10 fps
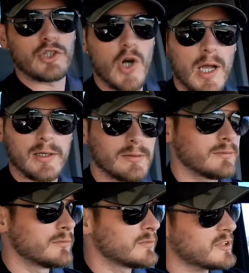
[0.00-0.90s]
big truck.
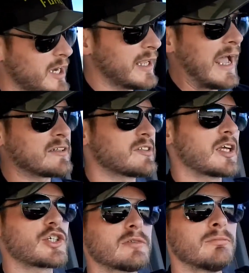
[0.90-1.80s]
It's got a gas
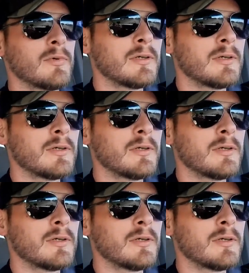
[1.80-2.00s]
engine.